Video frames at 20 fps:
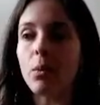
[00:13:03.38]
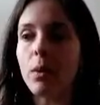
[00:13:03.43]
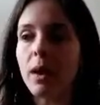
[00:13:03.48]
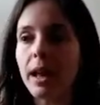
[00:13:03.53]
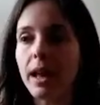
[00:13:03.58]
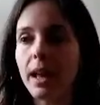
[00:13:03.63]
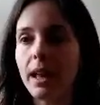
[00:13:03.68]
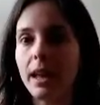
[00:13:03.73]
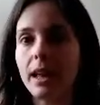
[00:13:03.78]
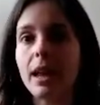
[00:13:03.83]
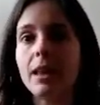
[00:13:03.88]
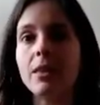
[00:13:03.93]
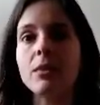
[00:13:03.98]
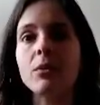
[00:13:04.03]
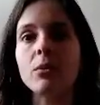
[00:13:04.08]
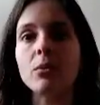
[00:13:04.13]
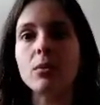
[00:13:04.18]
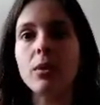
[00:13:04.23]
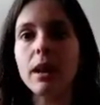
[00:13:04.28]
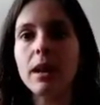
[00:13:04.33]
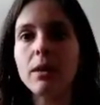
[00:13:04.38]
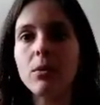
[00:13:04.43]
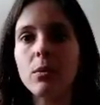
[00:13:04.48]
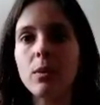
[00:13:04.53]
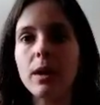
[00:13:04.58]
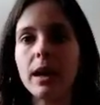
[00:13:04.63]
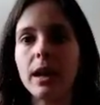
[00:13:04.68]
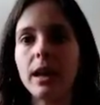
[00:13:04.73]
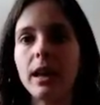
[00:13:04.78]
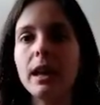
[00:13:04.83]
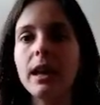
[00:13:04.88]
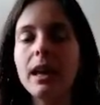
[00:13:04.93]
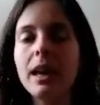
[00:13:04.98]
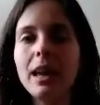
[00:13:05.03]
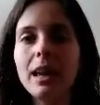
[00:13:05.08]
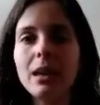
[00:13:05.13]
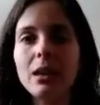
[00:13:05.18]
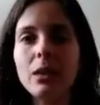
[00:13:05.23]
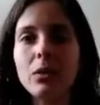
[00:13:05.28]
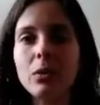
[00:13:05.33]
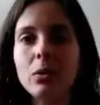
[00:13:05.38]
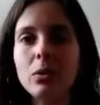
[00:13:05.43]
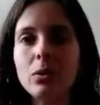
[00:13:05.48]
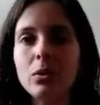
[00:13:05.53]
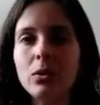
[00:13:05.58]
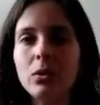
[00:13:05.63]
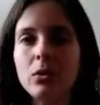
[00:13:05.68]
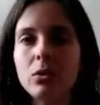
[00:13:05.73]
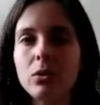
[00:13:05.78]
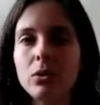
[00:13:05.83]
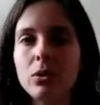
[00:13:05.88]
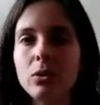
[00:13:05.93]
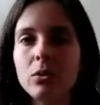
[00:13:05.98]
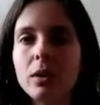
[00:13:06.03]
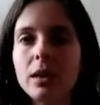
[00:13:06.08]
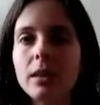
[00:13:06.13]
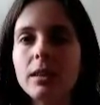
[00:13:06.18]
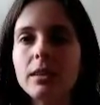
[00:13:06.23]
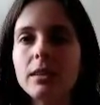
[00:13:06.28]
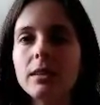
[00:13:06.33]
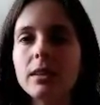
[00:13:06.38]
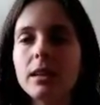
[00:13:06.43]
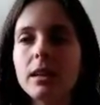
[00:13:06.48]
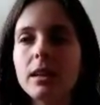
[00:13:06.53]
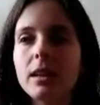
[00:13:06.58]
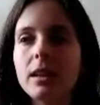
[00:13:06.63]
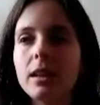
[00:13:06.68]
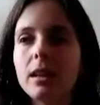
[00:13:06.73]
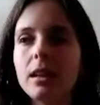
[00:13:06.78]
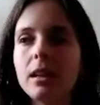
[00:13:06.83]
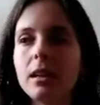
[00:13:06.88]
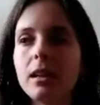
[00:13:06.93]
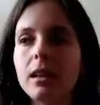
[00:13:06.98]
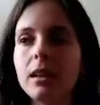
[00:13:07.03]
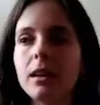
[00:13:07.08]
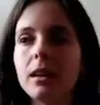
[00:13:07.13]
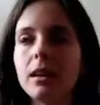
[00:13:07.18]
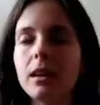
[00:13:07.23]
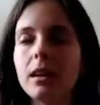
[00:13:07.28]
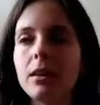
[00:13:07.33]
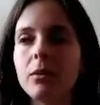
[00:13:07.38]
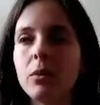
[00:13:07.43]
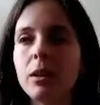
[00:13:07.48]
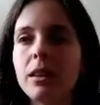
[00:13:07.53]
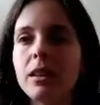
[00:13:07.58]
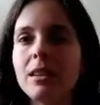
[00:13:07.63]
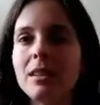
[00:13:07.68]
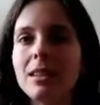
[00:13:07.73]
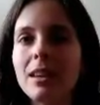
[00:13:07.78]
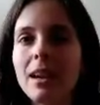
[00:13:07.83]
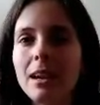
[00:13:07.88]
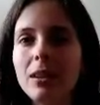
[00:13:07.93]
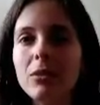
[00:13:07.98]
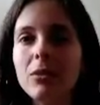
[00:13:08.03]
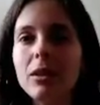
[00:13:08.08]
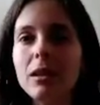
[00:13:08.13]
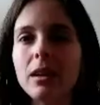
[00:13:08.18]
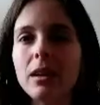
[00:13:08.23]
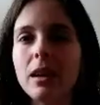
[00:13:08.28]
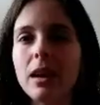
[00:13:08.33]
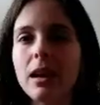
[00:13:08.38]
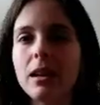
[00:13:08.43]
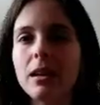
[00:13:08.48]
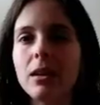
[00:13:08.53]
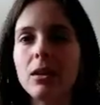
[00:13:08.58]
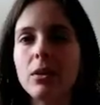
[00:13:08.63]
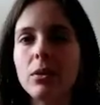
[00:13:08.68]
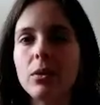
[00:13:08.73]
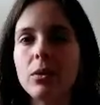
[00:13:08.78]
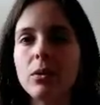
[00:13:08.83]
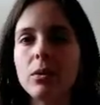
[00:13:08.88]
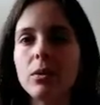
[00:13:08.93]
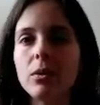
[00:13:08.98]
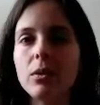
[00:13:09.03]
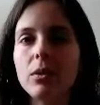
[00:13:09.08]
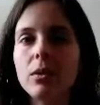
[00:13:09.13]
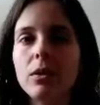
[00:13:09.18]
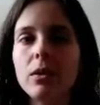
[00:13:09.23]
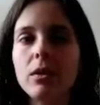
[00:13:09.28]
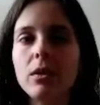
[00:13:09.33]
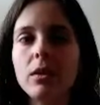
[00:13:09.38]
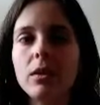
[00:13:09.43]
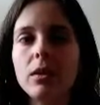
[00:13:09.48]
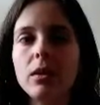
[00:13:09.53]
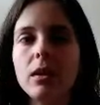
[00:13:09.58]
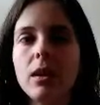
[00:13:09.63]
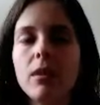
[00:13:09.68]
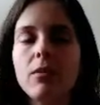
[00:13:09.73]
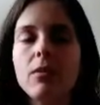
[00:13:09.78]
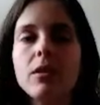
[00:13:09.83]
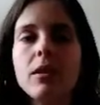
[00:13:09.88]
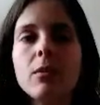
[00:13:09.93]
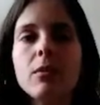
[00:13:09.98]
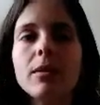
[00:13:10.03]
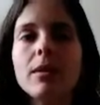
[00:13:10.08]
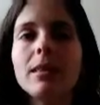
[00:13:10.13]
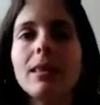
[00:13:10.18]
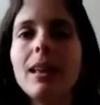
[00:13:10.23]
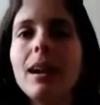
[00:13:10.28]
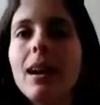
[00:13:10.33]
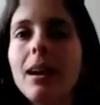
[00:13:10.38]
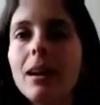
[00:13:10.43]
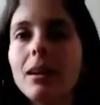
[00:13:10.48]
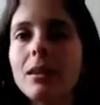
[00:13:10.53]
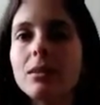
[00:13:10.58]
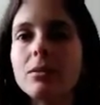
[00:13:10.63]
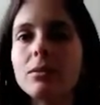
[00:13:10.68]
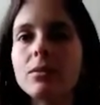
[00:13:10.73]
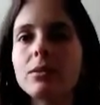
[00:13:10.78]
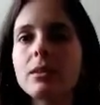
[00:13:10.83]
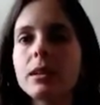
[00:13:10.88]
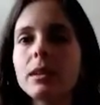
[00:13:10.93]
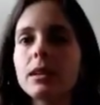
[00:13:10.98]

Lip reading: way and the right way. You do it with integrity, and everything with love.